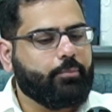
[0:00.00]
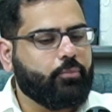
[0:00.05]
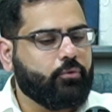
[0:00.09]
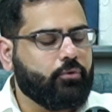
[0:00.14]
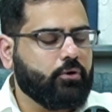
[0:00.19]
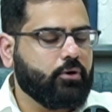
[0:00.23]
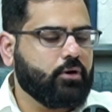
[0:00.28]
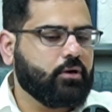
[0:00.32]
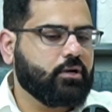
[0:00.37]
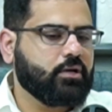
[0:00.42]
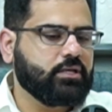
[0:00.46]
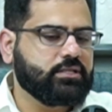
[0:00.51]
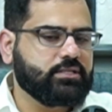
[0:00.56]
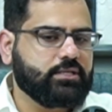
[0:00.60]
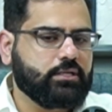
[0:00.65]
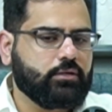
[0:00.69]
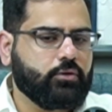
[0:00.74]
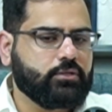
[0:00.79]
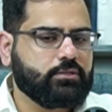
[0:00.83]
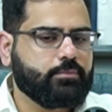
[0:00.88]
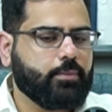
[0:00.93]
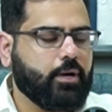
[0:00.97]
or
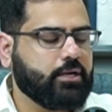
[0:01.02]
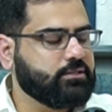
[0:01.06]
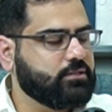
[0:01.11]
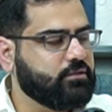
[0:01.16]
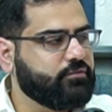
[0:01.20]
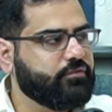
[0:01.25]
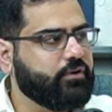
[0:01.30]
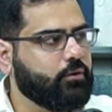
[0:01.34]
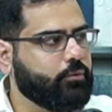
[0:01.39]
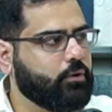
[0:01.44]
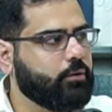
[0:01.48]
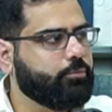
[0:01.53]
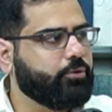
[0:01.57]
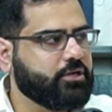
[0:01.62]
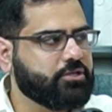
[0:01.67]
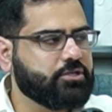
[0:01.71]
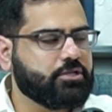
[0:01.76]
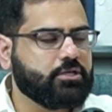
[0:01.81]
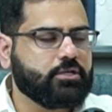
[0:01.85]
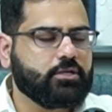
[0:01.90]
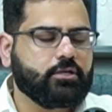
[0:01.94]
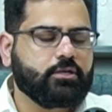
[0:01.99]
continuous positive airway
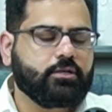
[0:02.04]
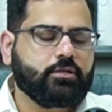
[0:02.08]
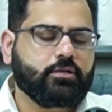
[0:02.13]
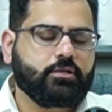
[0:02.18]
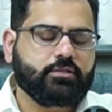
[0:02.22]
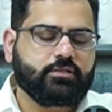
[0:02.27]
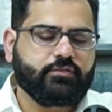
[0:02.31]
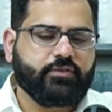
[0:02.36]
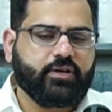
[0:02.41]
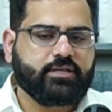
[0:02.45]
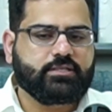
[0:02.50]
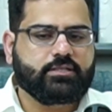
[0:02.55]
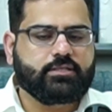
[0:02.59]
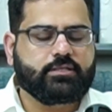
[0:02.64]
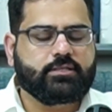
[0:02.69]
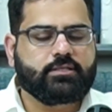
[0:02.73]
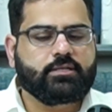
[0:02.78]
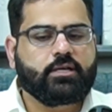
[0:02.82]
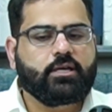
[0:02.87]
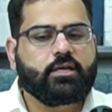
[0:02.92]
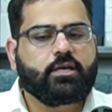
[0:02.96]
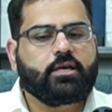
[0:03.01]
pressure devices.
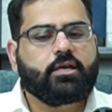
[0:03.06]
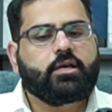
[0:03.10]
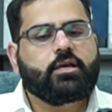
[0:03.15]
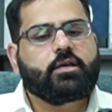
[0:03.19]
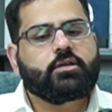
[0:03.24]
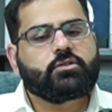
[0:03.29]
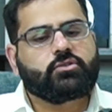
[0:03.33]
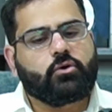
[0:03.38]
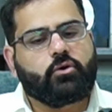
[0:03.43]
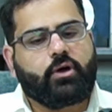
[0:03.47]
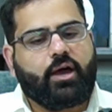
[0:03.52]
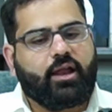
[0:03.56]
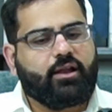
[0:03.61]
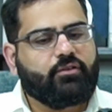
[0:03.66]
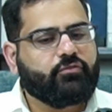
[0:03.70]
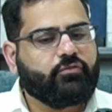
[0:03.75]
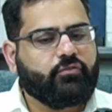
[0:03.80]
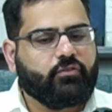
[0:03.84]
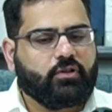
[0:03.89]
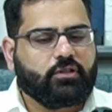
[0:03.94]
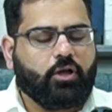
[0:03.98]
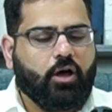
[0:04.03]
So kind
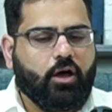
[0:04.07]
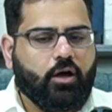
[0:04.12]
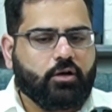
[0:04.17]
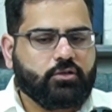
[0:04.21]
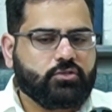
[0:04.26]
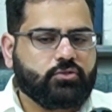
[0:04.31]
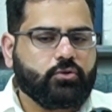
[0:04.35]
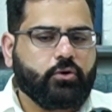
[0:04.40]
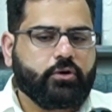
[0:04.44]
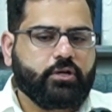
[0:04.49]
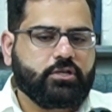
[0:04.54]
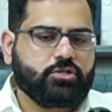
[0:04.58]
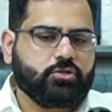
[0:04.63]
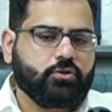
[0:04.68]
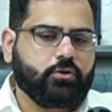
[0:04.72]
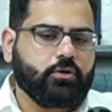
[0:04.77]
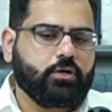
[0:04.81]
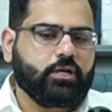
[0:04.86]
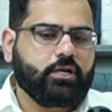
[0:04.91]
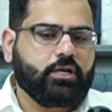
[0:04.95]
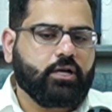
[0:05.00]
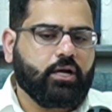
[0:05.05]
of long story
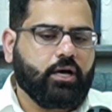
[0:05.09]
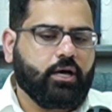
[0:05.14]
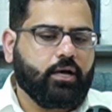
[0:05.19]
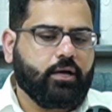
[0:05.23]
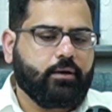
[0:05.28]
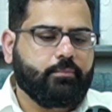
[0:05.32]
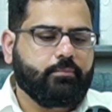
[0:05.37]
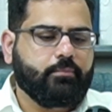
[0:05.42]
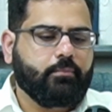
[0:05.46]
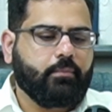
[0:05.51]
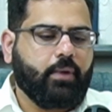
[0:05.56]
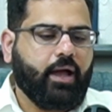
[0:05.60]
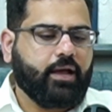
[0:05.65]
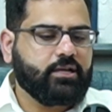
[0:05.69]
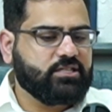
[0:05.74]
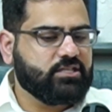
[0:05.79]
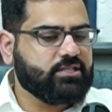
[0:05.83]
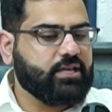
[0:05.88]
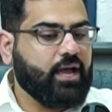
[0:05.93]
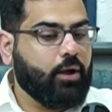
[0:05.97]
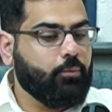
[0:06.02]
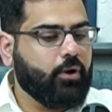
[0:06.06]
short,
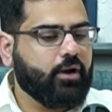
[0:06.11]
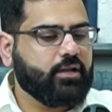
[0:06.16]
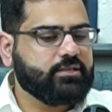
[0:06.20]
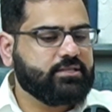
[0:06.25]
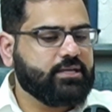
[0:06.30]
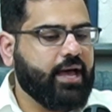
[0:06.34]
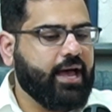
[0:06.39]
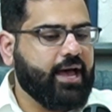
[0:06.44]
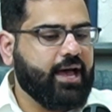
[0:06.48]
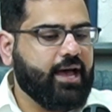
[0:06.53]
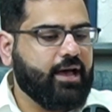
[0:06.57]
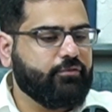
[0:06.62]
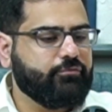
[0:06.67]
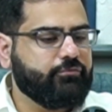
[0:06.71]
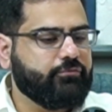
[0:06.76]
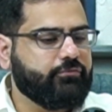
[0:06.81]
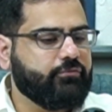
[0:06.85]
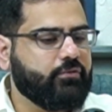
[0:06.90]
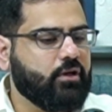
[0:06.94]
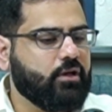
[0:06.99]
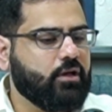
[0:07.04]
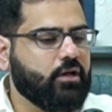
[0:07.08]
I wanted to have
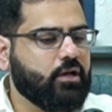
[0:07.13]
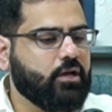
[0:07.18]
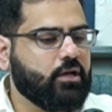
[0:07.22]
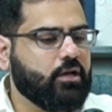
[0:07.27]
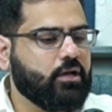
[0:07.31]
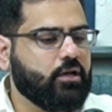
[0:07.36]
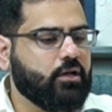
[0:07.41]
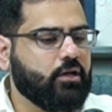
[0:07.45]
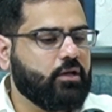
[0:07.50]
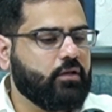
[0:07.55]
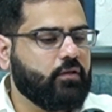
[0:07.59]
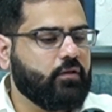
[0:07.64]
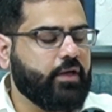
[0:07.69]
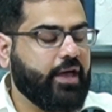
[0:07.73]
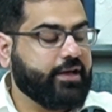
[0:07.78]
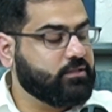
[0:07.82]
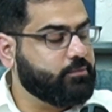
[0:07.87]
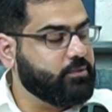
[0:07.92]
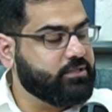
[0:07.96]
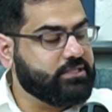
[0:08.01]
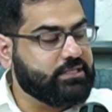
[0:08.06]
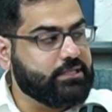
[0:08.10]

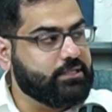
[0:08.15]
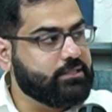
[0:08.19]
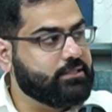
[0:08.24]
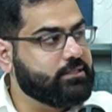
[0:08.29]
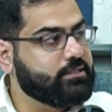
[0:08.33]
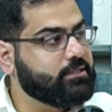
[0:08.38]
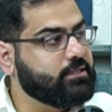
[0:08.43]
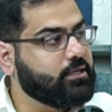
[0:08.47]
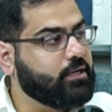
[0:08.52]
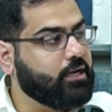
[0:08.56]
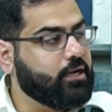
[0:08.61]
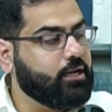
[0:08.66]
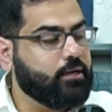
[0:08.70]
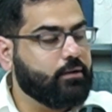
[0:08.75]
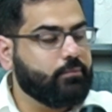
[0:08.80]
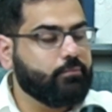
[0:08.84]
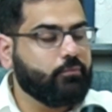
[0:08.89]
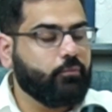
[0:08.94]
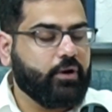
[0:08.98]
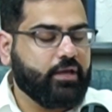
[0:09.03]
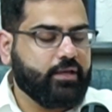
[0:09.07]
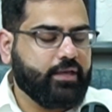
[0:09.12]
expertise
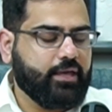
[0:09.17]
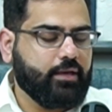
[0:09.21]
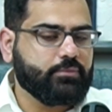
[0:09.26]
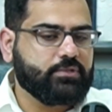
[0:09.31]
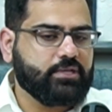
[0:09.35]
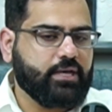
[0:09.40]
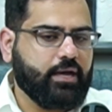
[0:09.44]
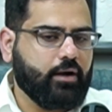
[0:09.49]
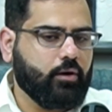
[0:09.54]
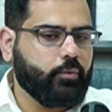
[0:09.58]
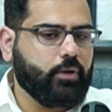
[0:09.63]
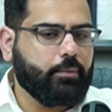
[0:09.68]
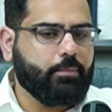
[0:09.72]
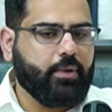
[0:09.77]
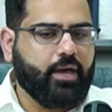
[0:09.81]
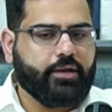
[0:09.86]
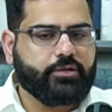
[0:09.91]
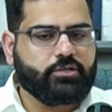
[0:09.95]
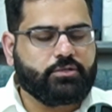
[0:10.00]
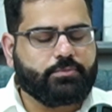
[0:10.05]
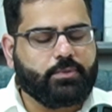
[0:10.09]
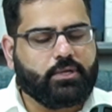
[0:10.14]
when it came to airway
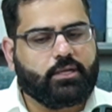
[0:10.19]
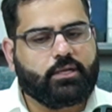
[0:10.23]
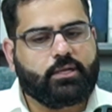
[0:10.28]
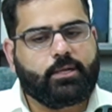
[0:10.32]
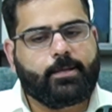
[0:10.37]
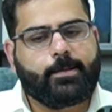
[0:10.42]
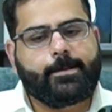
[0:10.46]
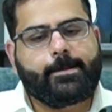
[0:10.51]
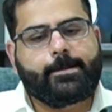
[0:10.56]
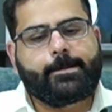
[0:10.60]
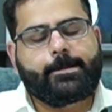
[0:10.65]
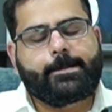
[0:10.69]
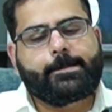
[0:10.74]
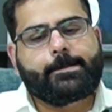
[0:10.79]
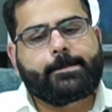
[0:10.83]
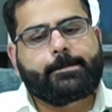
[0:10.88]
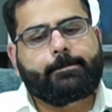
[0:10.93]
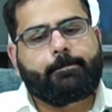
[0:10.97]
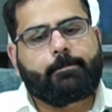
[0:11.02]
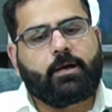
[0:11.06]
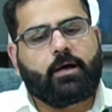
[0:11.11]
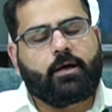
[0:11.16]
management.
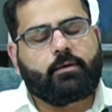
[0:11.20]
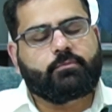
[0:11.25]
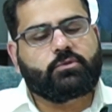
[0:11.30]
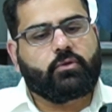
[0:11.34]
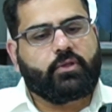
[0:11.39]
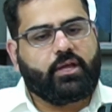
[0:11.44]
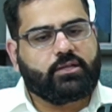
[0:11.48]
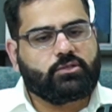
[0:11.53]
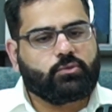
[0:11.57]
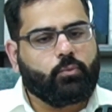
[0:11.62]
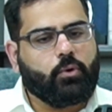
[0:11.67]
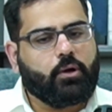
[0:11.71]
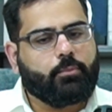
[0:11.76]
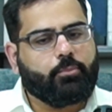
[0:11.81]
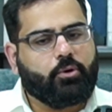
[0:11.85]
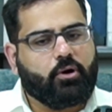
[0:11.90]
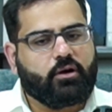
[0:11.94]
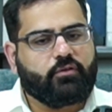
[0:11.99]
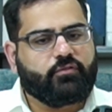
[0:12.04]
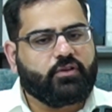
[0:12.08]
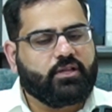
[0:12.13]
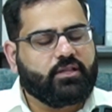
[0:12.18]
So that's one
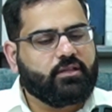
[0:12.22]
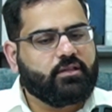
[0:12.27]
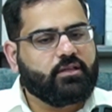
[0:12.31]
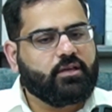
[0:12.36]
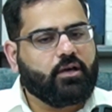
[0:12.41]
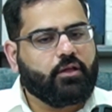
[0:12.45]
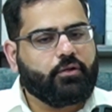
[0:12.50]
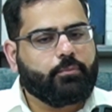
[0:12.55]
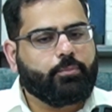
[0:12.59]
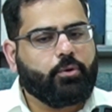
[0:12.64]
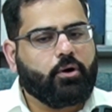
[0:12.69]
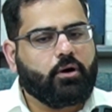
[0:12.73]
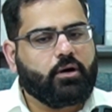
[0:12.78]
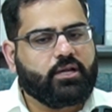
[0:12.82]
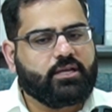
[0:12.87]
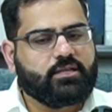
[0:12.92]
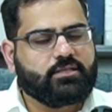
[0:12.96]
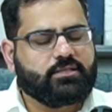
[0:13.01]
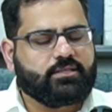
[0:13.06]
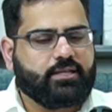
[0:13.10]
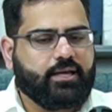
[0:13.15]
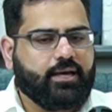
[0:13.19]
part of it. The other part
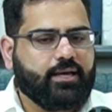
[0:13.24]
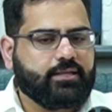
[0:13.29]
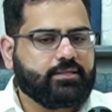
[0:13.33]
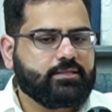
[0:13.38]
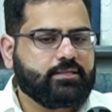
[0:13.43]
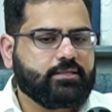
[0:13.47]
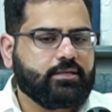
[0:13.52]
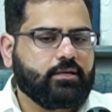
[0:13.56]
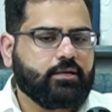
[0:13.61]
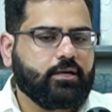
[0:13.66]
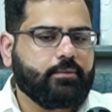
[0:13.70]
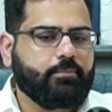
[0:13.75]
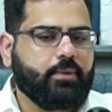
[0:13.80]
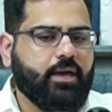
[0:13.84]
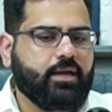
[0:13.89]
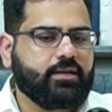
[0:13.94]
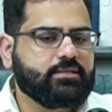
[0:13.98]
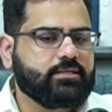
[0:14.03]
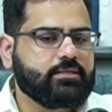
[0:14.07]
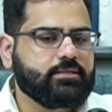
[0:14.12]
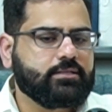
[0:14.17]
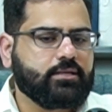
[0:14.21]
is that
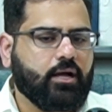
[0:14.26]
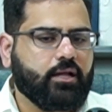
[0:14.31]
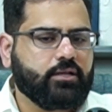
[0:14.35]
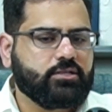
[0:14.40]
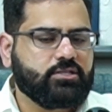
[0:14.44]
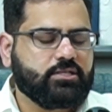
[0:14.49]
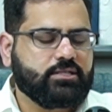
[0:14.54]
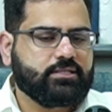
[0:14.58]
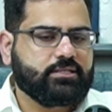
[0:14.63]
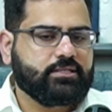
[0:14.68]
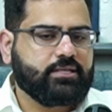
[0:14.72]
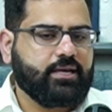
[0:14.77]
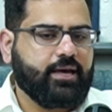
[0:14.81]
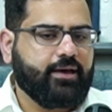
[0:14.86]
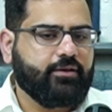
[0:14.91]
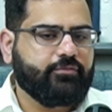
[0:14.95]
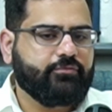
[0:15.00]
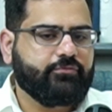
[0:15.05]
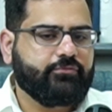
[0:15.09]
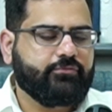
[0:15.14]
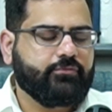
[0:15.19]
anesthesiologists have